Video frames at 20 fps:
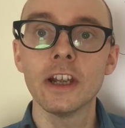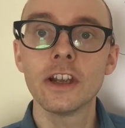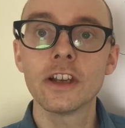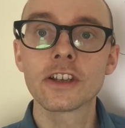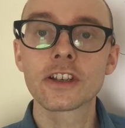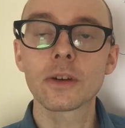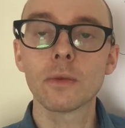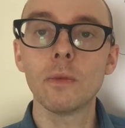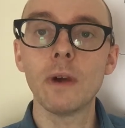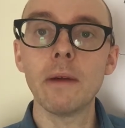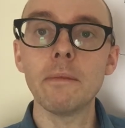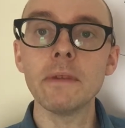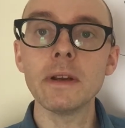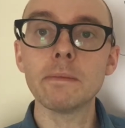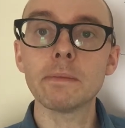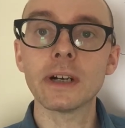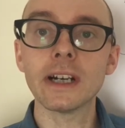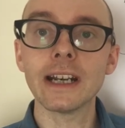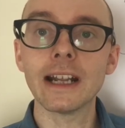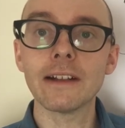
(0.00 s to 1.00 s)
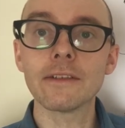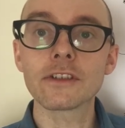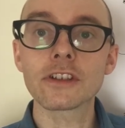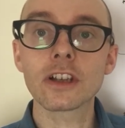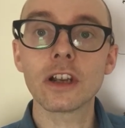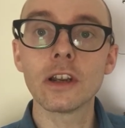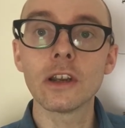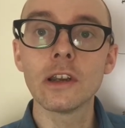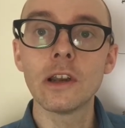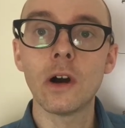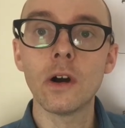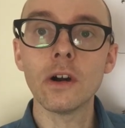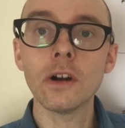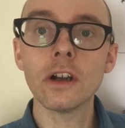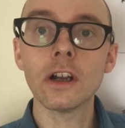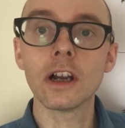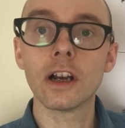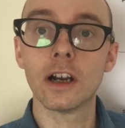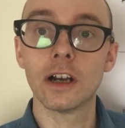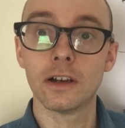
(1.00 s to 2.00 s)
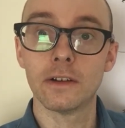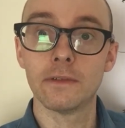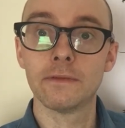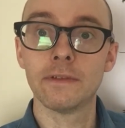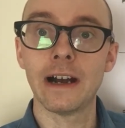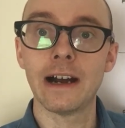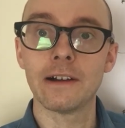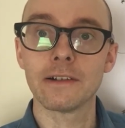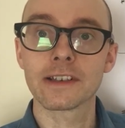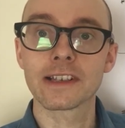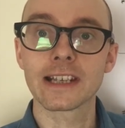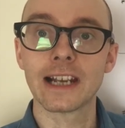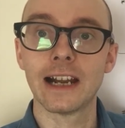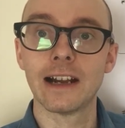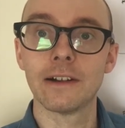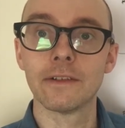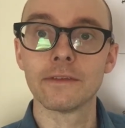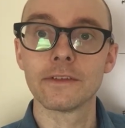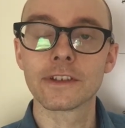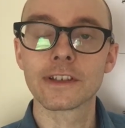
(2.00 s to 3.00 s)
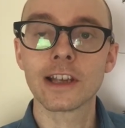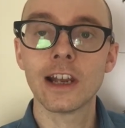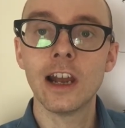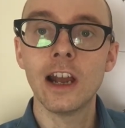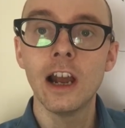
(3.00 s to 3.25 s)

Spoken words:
So when we pronounce longer vowel sounds,